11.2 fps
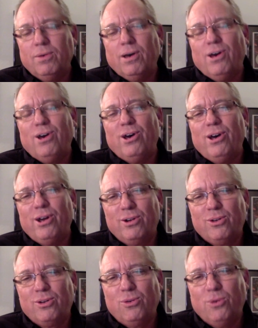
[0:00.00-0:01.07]

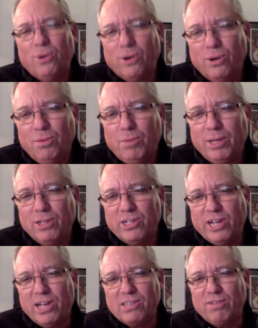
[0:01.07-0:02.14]
hardcore Michael
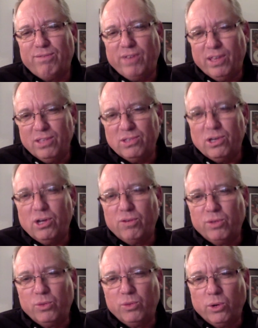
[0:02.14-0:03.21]
Jackson fans all over
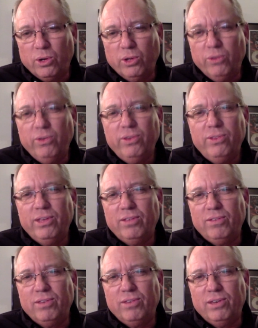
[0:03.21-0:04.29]
the world
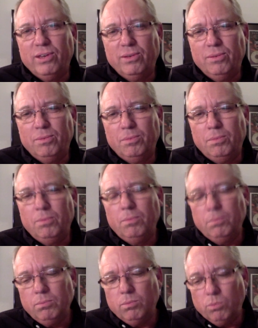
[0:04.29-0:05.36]
that
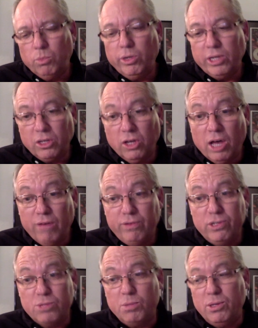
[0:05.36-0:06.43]
really love
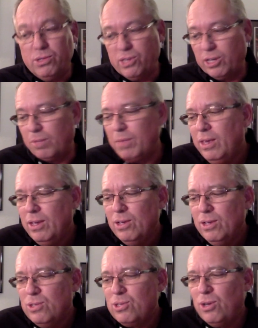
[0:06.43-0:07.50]
his music.
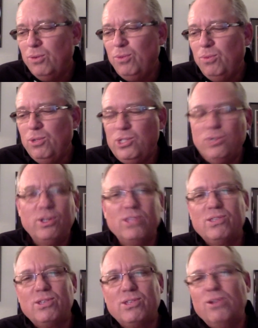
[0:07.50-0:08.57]
So would you
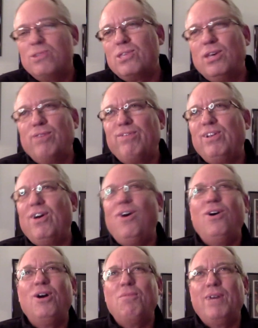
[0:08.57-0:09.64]
consider yourself an
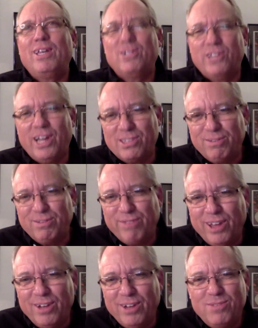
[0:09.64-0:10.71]
all a Michael Jackson
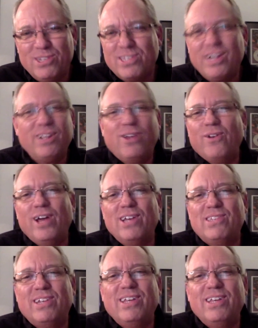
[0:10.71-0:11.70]
fan? Just out of curiosity.